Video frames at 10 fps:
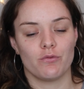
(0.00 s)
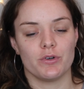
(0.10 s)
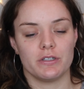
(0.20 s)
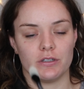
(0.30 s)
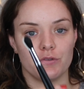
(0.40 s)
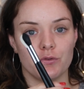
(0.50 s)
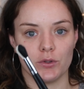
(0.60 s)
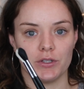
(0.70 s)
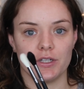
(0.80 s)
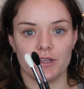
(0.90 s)
have recently
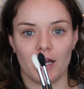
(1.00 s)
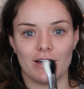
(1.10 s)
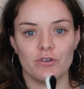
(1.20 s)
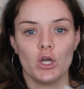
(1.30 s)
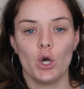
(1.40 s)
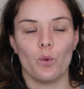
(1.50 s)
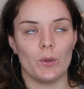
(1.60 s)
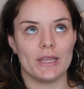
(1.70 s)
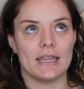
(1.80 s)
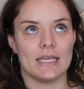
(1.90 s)
fallen in love
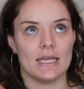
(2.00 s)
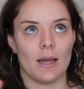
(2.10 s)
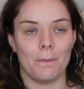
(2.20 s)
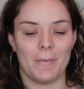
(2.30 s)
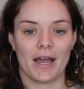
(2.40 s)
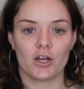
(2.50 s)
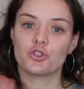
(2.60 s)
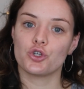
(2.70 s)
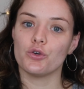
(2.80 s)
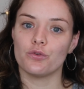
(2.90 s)
with the MAC
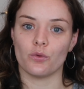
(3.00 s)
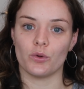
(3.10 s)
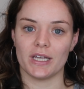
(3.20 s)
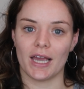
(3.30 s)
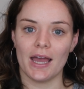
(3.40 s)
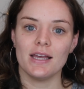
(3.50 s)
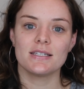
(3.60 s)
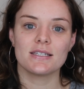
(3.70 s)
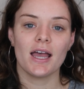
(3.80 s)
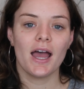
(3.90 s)

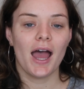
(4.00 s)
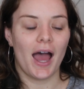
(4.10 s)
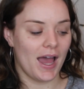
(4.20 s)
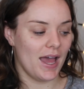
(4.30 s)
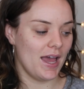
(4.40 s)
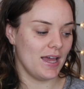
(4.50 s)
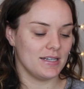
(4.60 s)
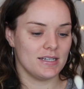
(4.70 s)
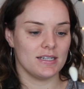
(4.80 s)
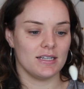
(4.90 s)
240S,
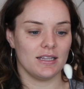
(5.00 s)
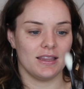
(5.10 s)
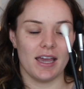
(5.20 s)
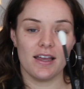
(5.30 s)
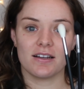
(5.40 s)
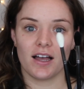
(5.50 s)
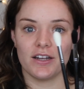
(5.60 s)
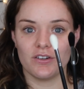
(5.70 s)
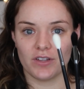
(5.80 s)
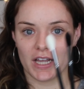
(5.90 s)
and they are
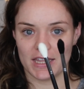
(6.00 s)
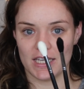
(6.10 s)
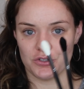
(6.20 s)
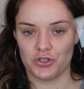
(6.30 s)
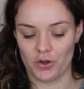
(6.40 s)
kind of like this.